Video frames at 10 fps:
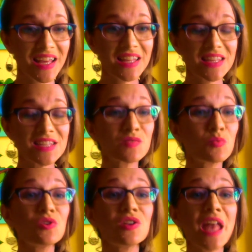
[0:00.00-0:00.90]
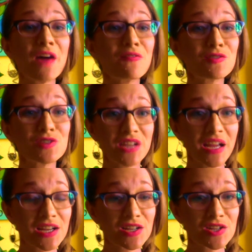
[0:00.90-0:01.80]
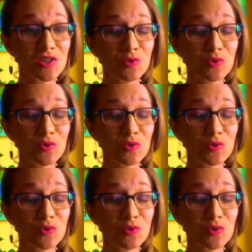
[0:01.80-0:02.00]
This will never change.